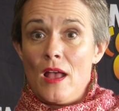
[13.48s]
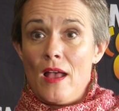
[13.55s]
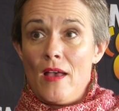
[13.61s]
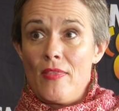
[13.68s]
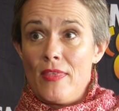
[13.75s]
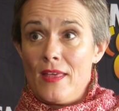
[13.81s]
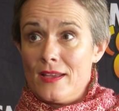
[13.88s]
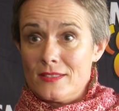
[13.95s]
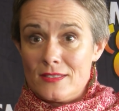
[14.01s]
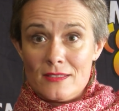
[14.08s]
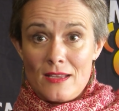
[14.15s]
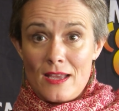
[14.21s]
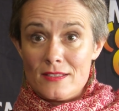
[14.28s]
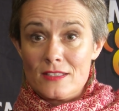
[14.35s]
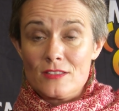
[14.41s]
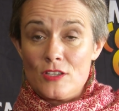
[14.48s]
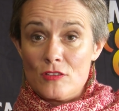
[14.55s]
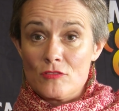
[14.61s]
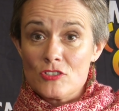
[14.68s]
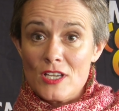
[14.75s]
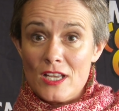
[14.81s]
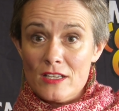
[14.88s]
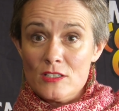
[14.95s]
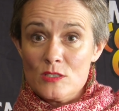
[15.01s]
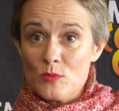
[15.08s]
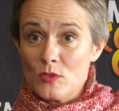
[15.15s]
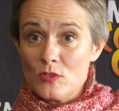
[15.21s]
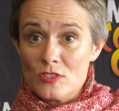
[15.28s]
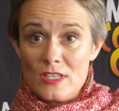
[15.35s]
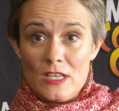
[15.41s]
and that has its own challenge
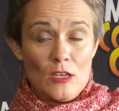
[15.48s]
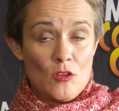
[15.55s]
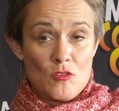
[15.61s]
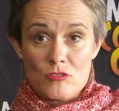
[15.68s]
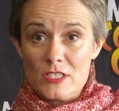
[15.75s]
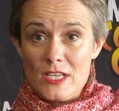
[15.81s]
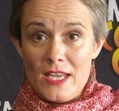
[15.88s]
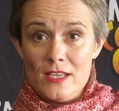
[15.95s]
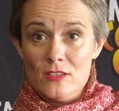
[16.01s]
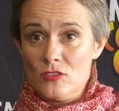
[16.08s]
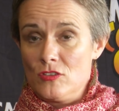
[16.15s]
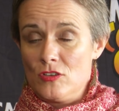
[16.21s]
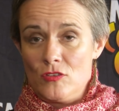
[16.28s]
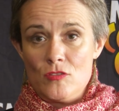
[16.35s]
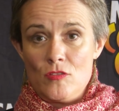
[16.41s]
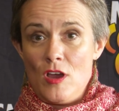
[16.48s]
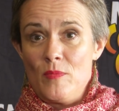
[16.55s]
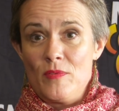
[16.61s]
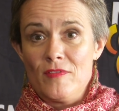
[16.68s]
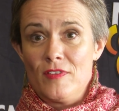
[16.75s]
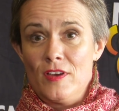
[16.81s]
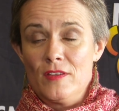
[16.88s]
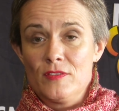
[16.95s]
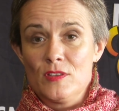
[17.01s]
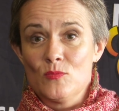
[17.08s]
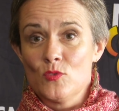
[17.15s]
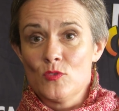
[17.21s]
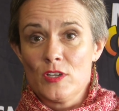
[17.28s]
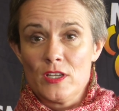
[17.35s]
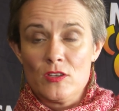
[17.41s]
because they're long days. You know, you're up at 5 in the
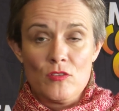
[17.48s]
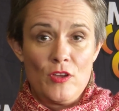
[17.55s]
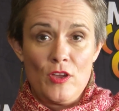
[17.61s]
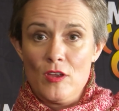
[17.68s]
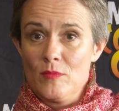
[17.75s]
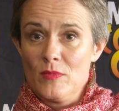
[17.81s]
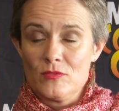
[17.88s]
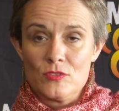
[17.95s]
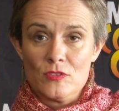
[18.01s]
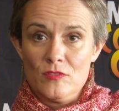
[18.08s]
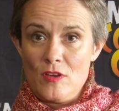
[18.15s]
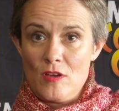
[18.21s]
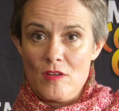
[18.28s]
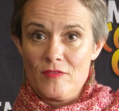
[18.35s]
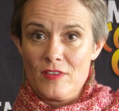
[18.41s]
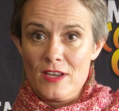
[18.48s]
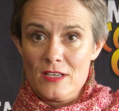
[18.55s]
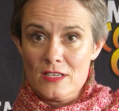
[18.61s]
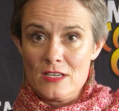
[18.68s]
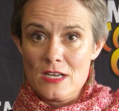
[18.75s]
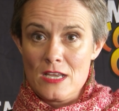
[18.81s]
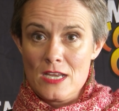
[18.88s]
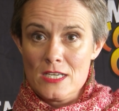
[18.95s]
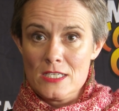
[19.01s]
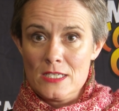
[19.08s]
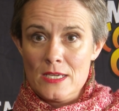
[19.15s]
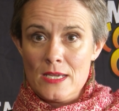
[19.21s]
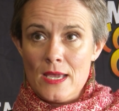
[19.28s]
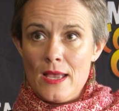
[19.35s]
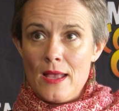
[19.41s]
morning and you're home at sort of 8:30 at night.
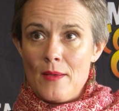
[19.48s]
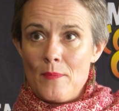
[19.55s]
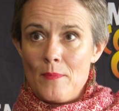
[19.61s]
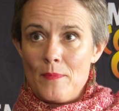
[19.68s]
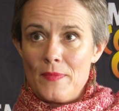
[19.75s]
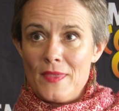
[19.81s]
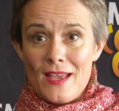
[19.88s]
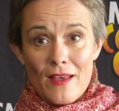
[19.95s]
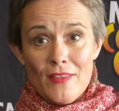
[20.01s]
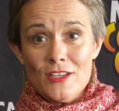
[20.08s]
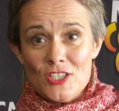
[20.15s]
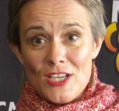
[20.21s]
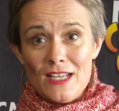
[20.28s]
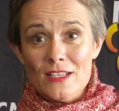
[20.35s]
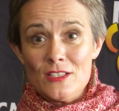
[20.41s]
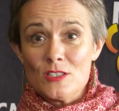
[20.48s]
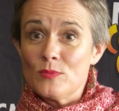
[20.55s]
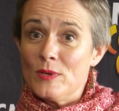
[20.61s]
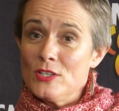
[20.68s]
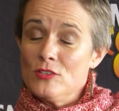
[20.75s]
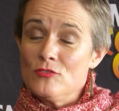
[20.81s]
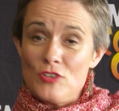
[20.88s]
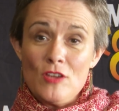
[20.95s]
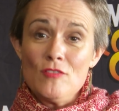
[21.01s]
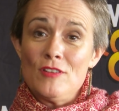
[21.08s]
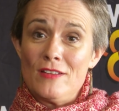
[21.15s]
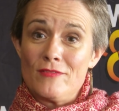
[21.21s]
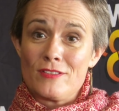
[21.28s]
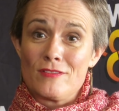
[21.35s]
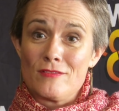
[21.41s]
The other challenge is when you don't
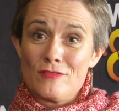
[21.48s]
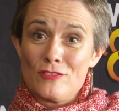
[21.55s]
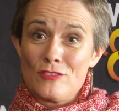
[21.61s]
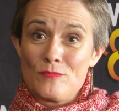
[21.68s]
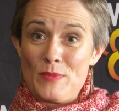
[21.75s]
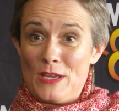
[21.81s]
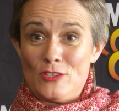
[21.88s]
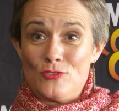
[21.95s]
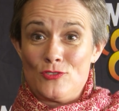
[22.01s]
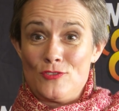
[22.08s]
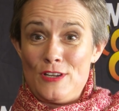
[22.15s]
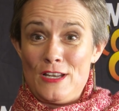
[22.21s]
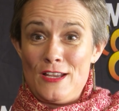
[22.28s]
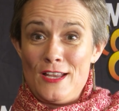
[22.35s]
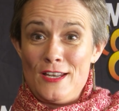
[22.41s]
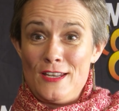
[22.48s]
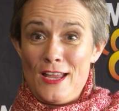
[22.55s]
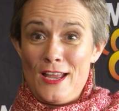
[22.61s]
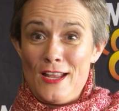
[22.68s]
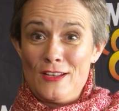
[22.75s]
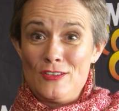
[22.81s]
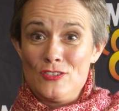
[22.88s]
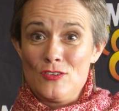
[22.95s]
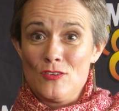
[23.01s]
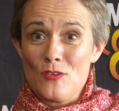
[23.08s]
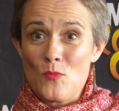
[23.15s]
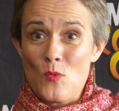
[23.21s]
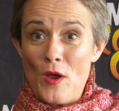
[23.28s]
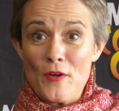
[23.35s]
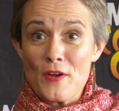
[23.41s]
have a big storyline and you're
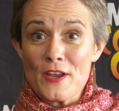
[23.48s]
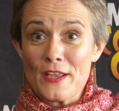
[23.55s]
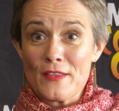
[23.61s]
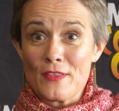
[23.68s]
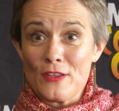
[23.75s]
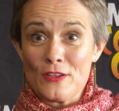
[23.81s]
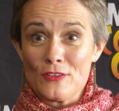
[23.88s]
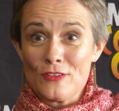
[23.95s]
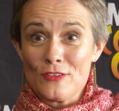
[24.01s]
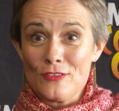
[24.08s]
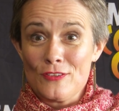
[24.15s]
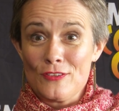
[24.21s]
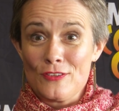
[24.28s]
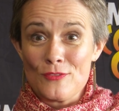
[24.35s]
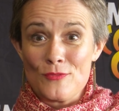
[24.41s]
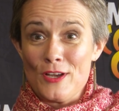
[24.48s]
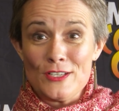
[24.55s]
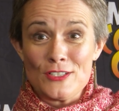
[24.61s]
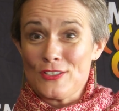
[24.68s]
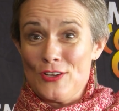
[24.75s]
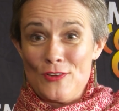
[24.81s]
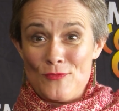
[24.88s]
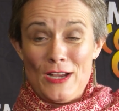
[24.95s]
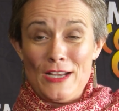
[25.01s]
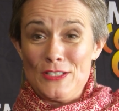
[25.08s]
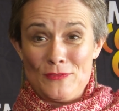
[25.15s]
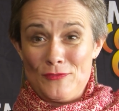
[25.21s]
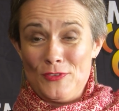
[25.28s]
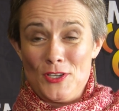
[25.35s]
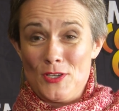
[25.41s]
worrying that the writers aren't
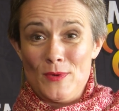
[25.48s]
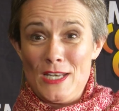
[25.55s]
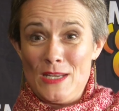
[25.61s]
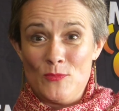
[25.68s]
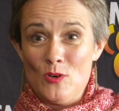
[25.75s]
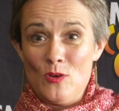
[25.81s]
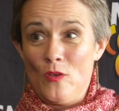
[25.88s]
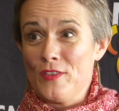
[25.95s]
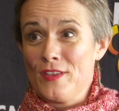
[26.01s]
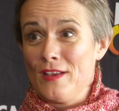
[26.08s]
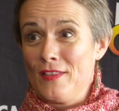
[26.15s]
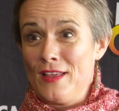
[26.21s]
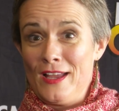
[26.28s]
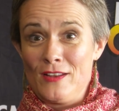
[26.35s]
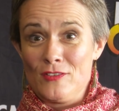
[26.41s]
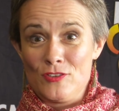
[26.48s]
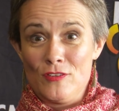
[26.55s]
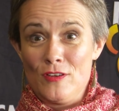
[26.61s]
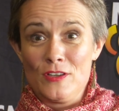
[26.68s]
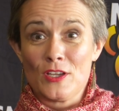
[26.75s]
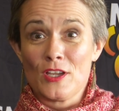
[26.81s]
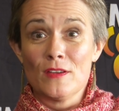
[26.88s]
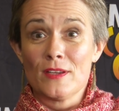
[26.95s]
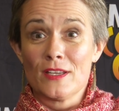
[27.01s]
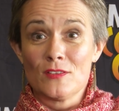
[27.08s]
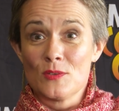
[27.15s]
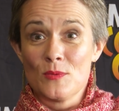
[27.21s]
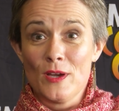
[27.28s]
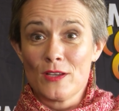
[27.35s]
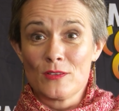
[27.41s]
writing for you anymore. On the other hand, you're only going
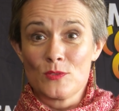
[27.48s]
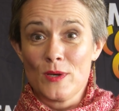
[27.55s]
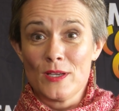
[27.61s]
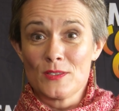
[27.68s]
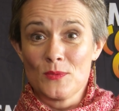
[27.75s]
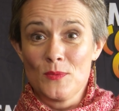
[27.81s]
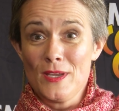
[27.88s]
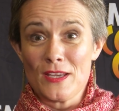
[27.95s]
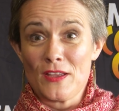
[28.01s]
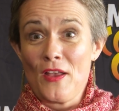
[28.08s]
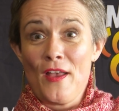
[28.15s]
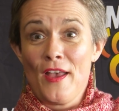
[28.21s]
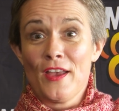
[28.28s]
into work twice a week.